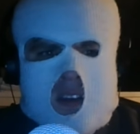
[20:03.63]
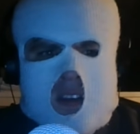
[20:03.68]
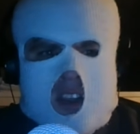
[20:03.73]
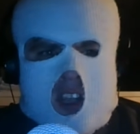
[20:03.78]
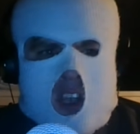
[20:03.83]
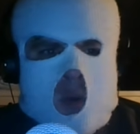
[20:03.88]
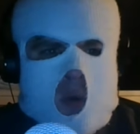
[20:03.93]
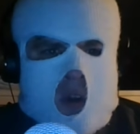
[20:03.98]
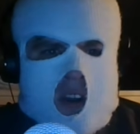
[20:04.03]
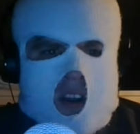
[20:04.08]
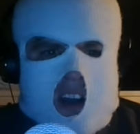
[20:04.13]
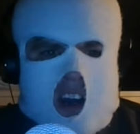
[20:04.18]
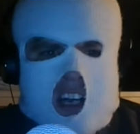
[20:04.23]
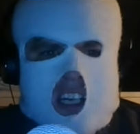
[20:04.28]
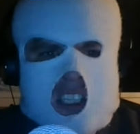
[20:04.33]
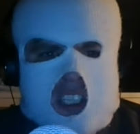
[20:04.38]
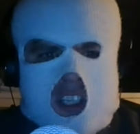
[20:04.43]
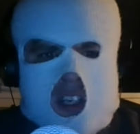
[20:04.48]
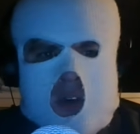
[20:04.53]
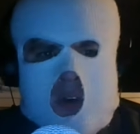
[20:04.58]
You are
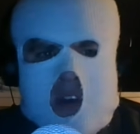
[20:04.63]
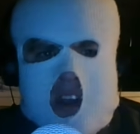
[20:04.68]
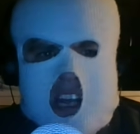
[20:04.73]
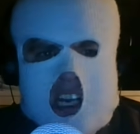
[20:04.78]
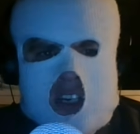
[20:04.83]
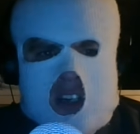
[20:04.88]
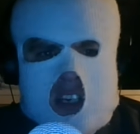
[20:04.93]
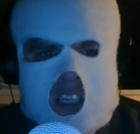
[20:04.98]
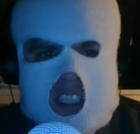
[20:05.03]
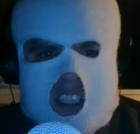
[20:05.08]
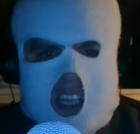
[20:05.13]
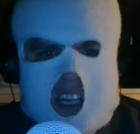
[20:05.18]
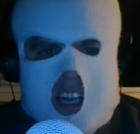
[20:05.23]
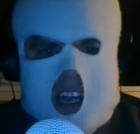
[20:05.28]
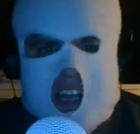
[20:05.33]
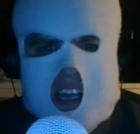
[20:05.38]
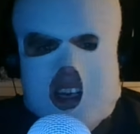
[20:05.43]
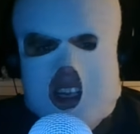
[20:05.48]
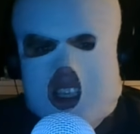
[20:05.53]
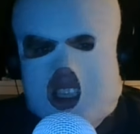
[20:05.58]
not too interested
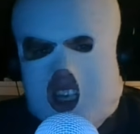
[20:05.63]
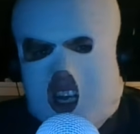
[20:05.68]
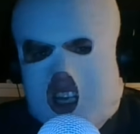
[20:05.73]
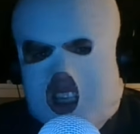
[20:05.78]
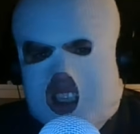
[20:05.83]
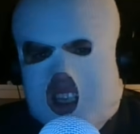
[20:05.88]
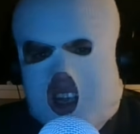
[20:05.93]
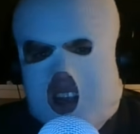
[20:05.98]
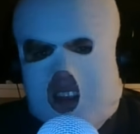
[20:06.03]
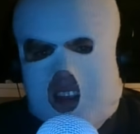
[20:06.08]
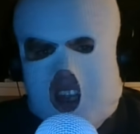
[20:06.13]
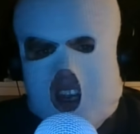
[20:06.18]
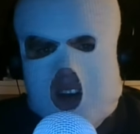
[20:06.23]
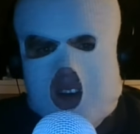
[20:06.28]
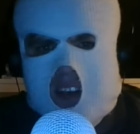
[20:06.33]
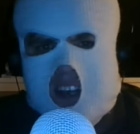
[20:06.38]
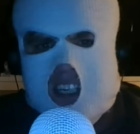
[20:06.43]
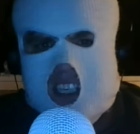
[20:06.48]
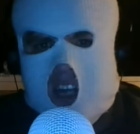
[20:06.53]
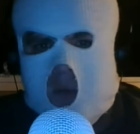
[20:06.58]
in discussing
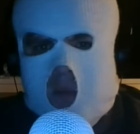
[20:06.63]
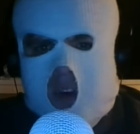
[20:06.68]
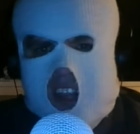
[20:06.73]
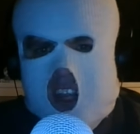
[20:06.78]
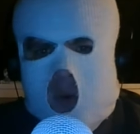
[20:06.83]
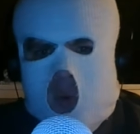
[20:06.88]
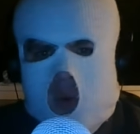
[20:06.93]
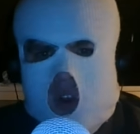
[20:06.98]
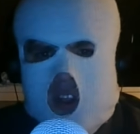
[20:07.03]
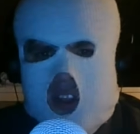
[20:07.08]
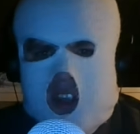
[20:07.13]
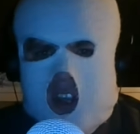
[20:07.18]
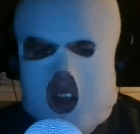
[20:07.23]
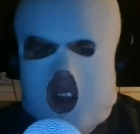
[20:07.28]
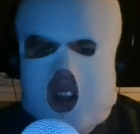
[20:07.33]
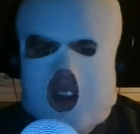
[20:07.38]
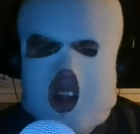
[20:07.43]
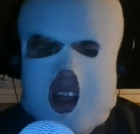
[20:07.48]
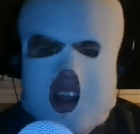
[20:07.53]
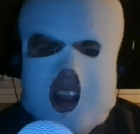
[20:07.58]
theories on what the world could
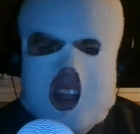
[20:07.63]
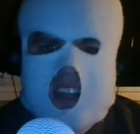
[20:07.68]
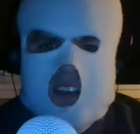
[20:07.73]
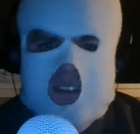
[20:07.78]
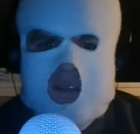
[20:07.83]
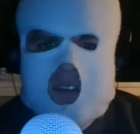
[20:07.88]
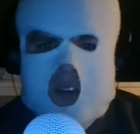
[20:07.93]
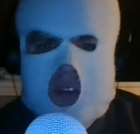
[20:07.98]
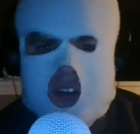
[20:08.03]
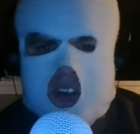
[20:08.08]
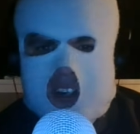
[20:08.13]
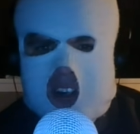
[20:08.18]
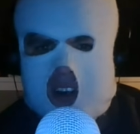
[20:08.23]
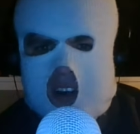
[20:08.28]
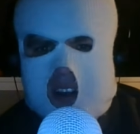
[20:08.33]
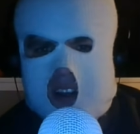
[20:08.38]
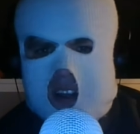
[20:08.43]
look like in the future.